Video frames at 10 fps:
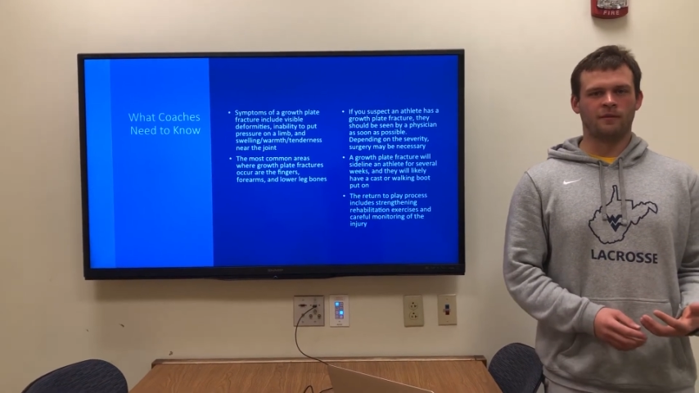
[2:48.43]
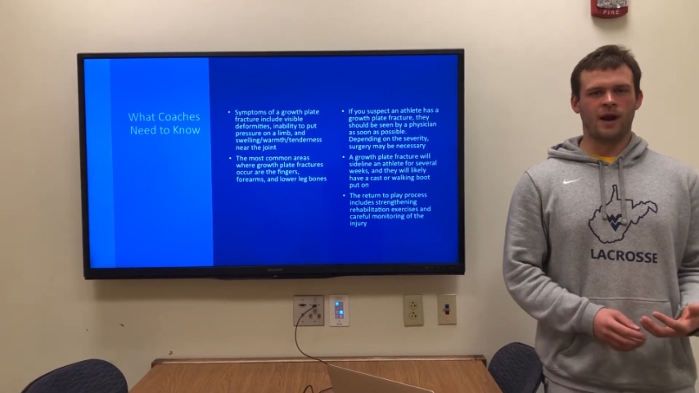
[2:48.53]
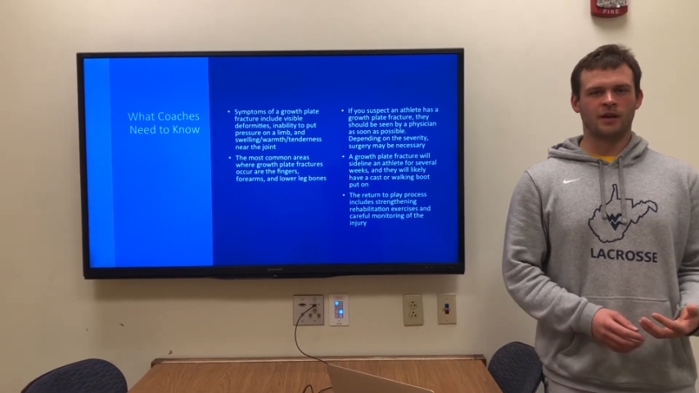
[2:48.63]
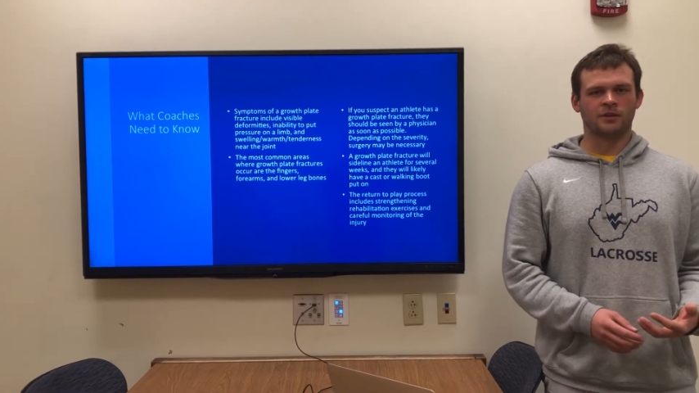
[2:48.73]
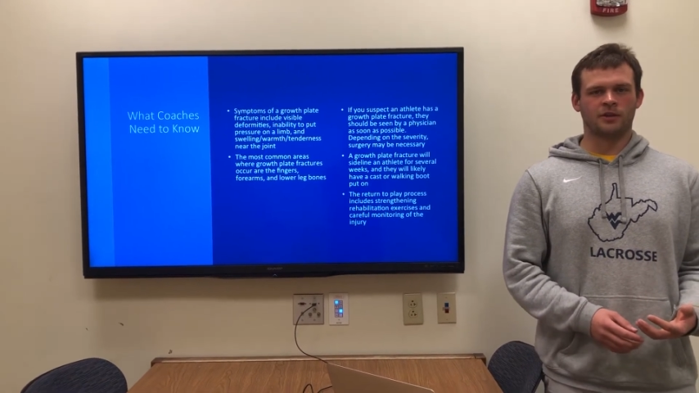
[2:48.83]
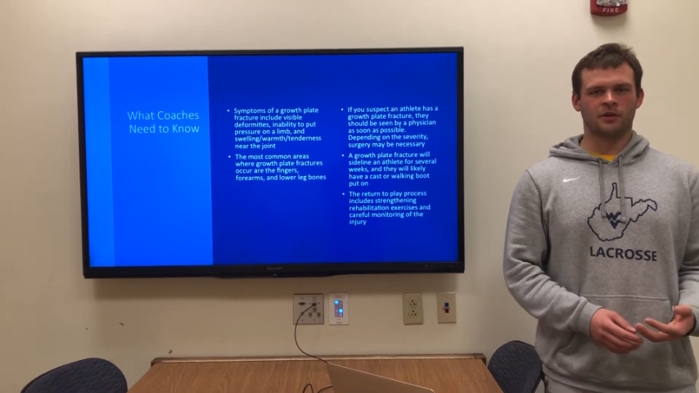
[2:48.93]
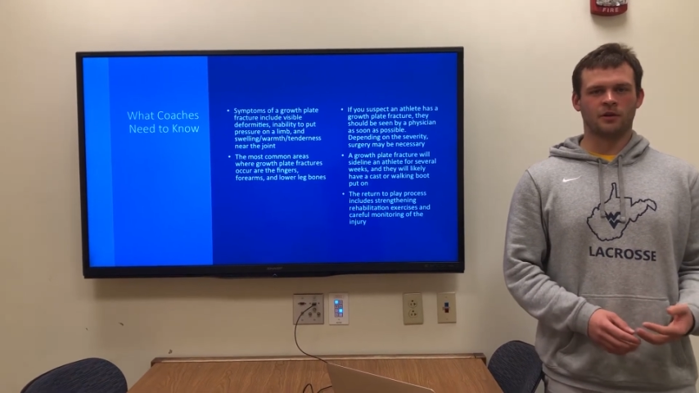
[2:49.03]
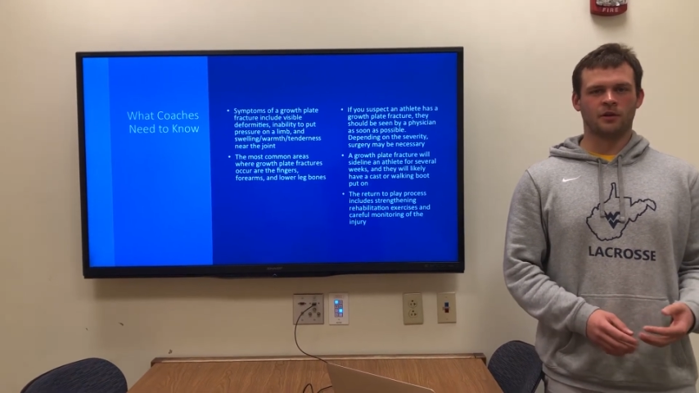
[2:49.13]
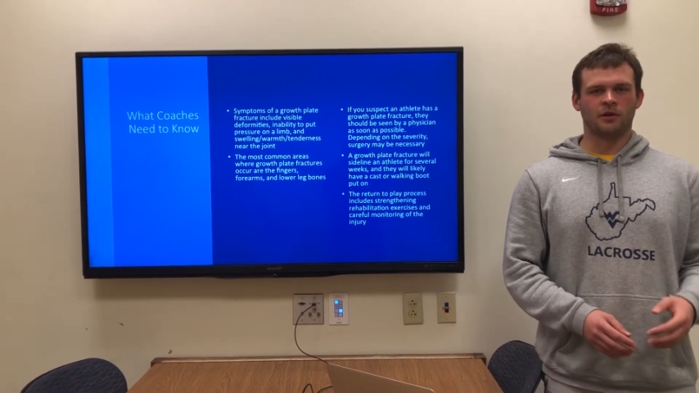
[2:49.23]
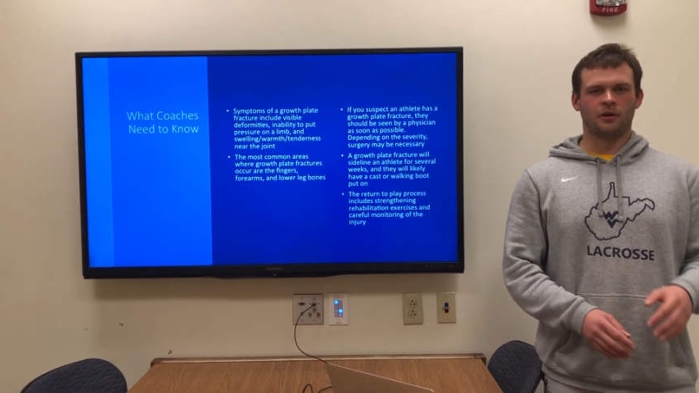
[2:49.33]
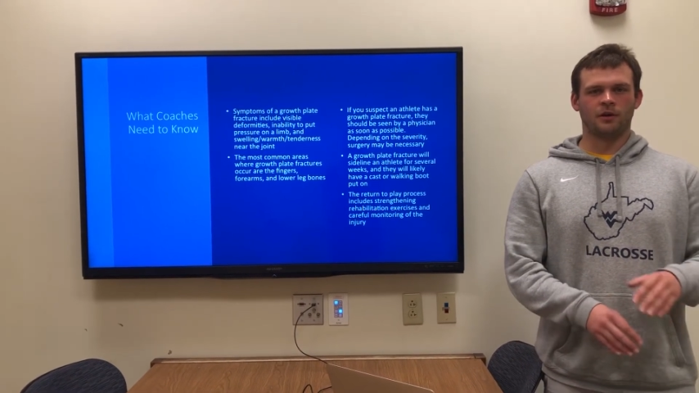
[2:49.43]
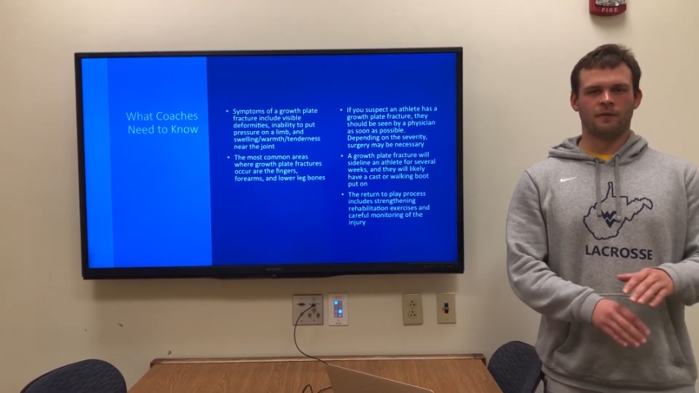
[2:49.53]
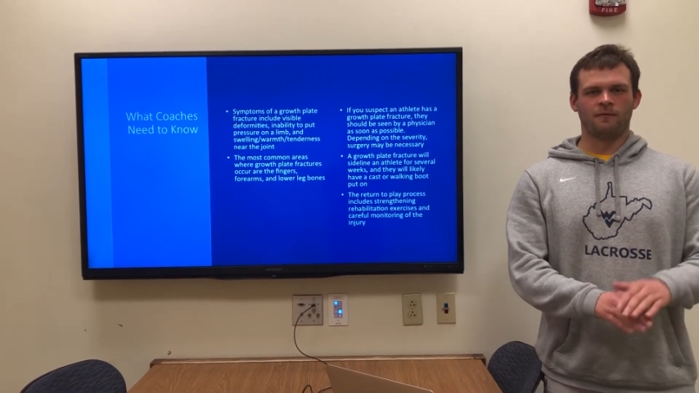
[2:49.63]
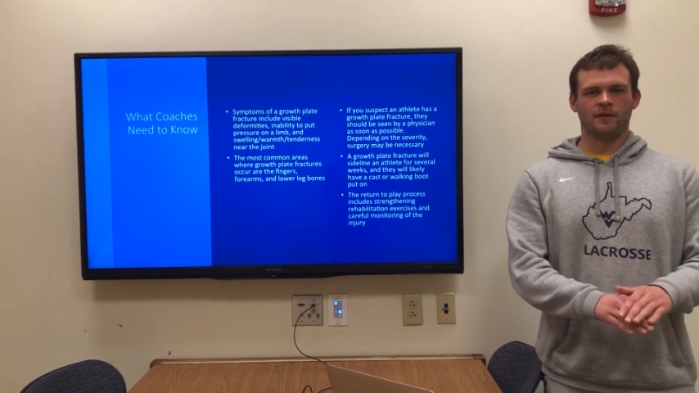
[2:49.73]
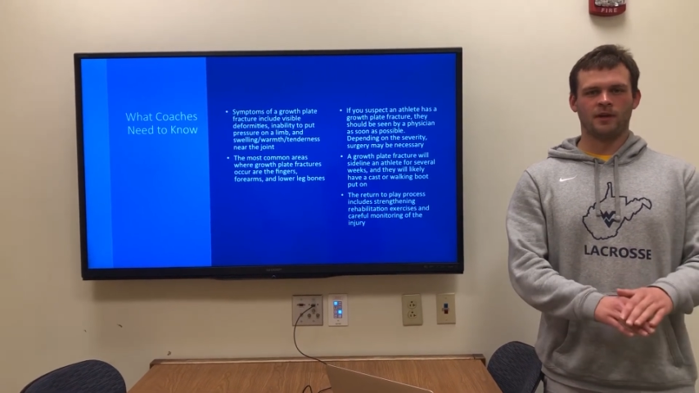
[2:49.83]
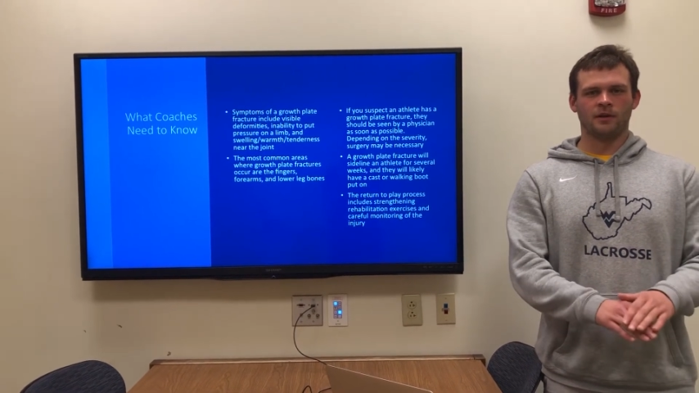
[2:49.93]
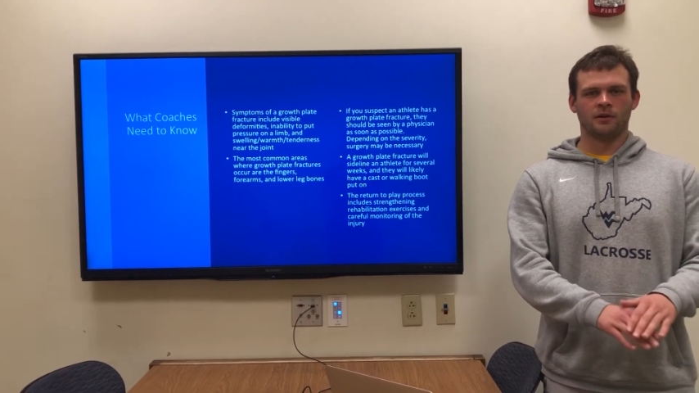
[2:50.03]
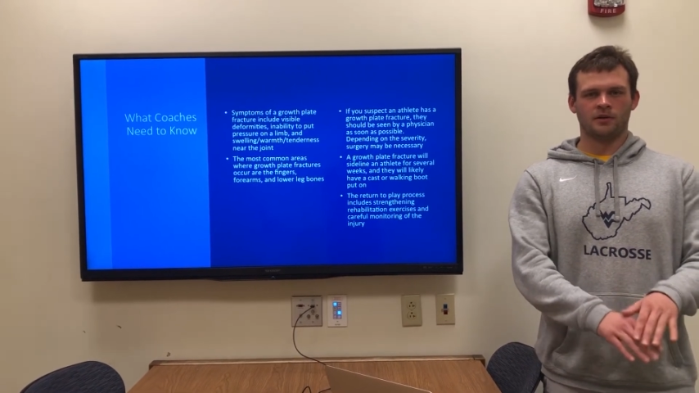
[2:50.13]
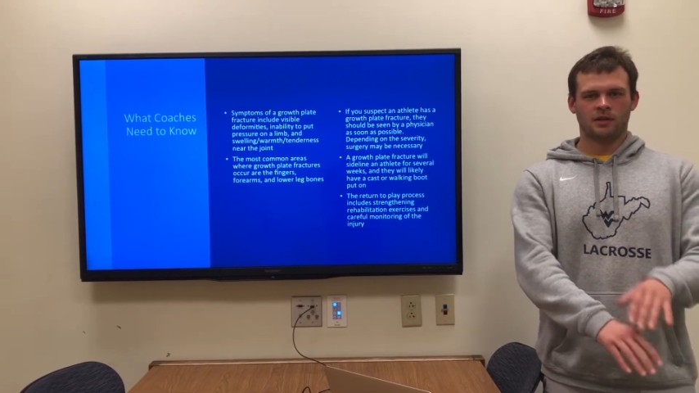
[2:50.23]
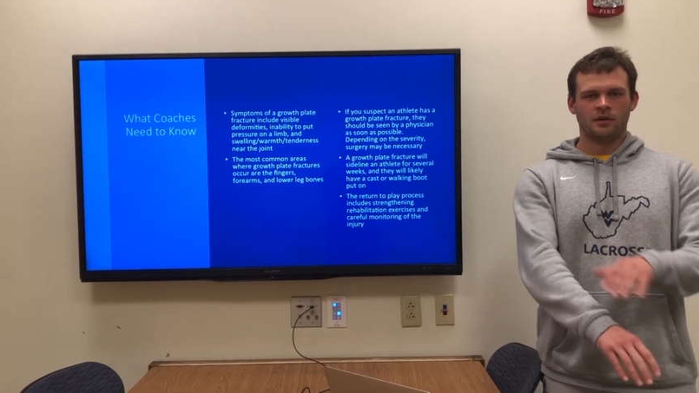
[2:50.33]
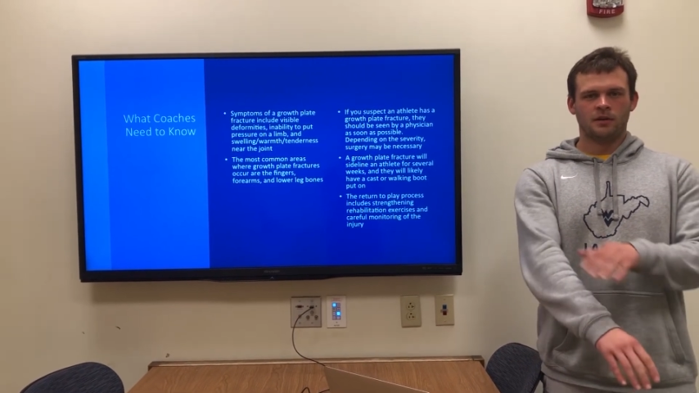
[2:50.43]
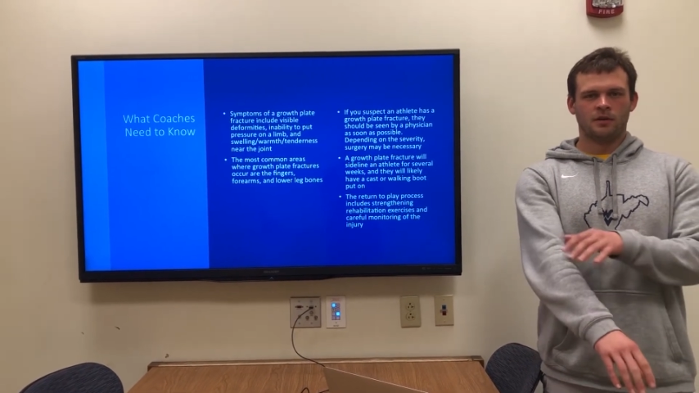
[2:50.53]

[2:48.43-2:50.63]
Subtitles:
fractures occur are in the fingers,